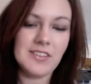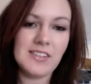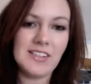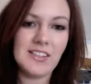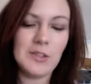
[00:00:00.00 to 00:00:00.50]

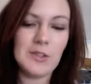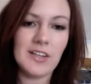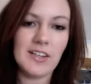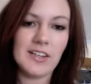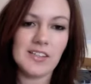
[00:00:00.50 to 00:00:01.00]
telling you
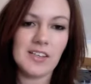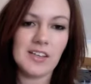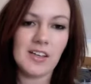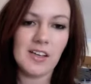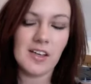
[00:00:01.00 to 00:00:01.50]
guys
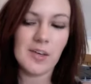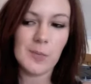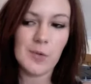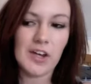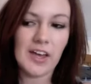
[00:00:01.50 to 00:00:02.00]
um,
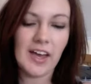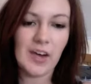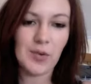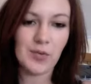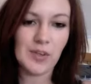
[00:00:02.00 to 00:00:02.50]
what I
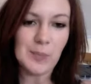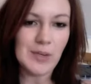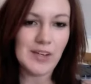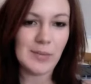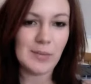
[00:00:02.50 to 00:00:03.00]
have in
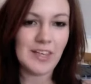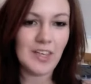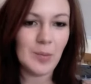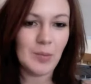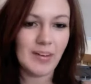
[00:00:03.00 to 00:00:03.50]
my
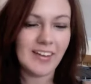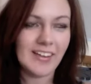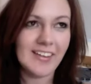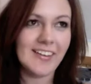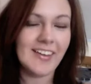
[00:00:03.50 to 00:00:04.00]
makeup
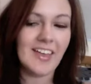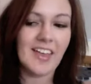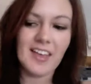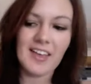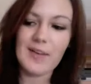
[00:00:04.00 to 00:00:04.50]
bag.
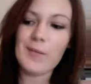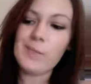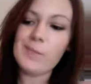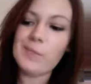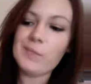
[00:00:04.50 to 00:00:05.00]

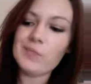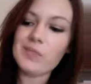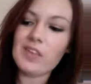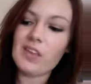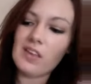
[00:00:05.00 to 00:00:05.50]
Um,
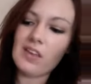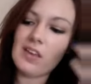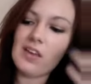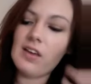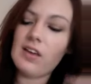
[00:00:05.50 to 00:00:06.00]

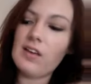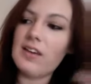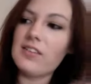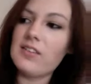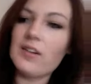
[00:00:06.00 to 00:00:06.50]

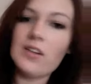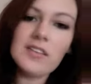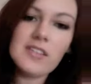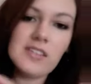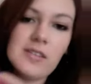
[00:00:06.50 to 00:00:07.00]
I, so I got
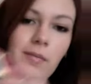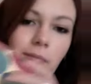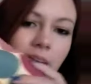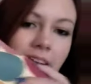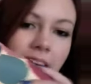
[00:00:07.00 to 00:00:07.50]
this
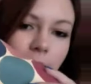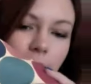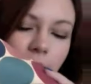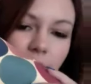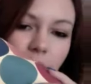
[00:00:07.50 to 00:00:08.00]
makeup
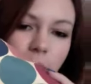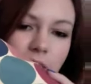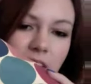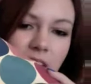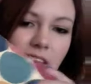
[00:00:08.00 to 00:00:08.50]
bag from
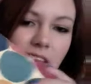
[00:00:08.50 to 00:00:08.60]
T K